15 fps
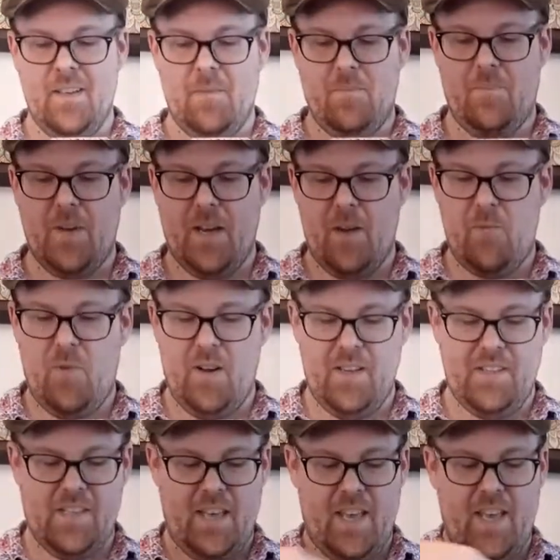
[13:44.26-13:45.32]
But I want
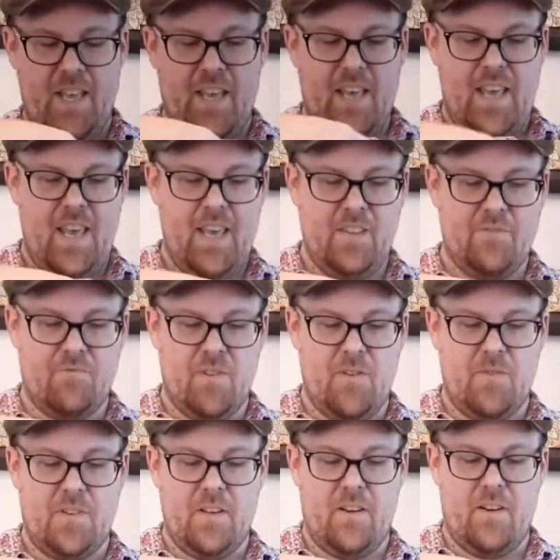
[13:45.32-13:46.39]
to say he's
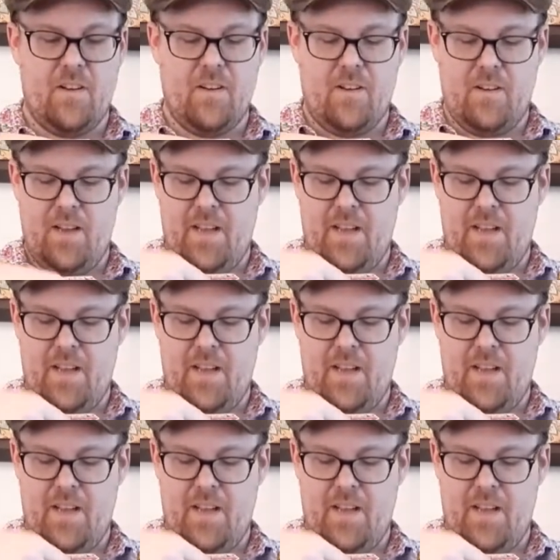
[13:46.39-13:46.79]
Rotar